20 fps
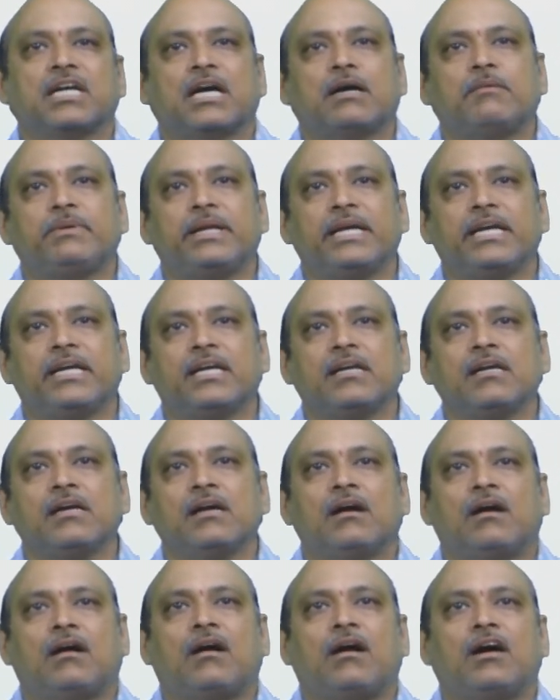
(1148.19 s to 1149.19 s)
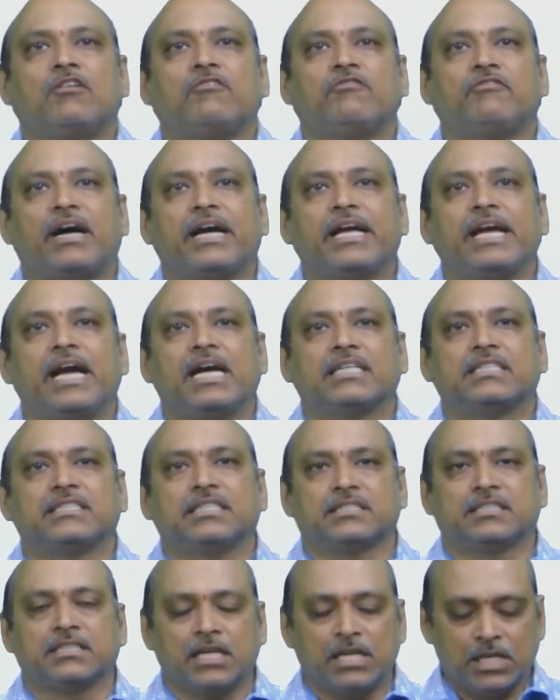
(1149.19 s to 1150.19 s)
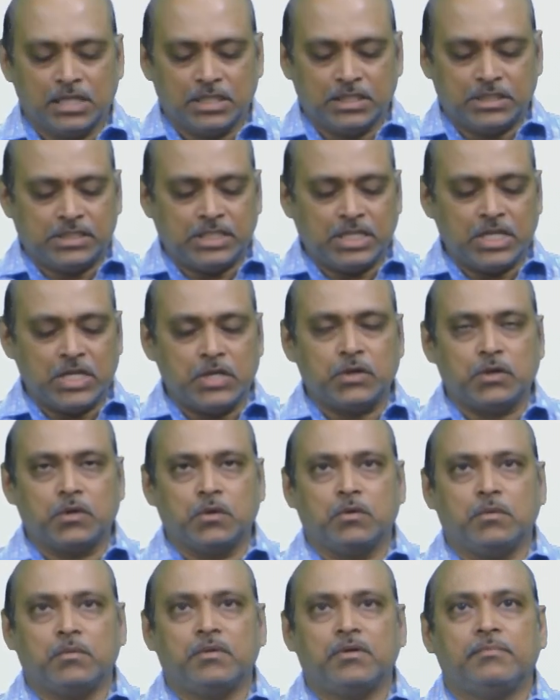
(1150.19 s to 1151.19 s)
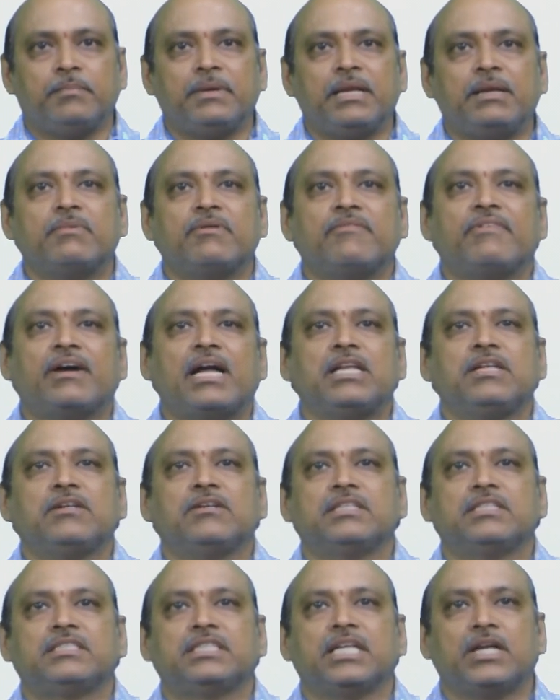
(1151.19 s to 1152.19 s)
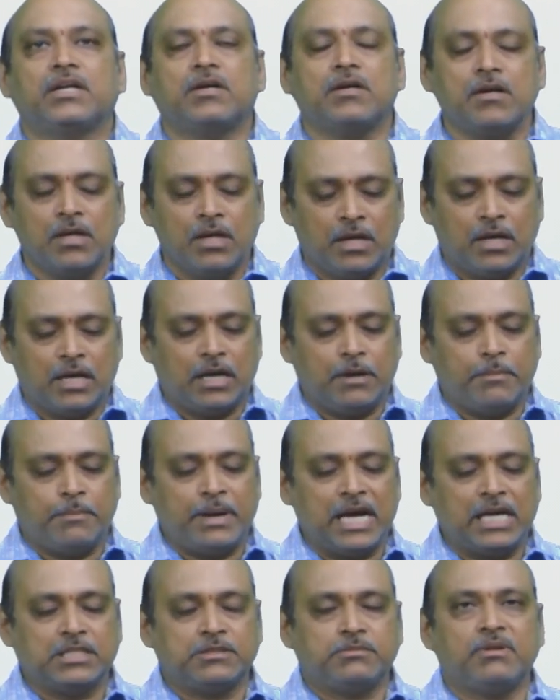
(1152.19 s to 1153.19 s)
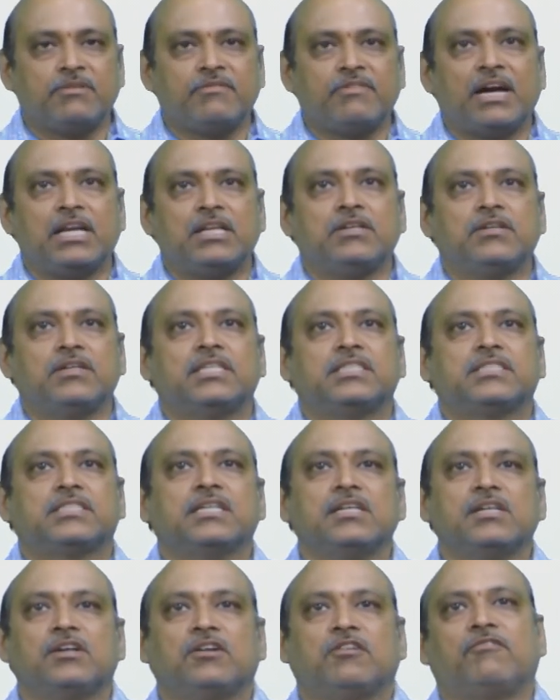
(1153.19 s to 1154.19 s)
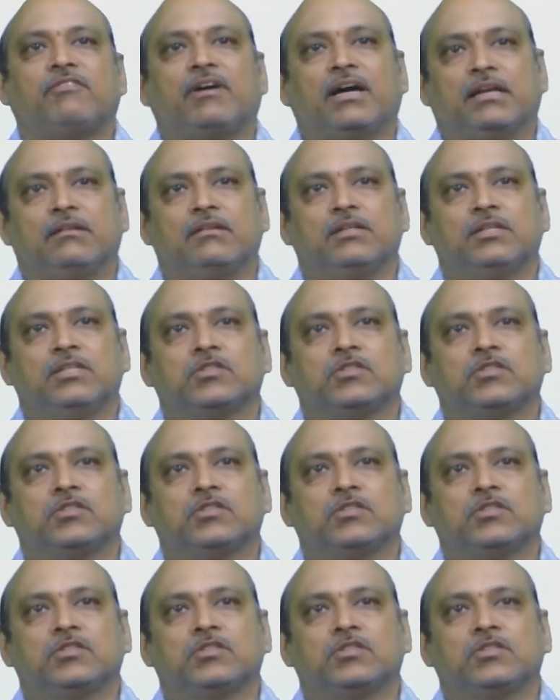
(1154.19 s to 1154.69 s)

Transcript: am taking on y axis, 0, minimum value is 0 and maximum value is 1.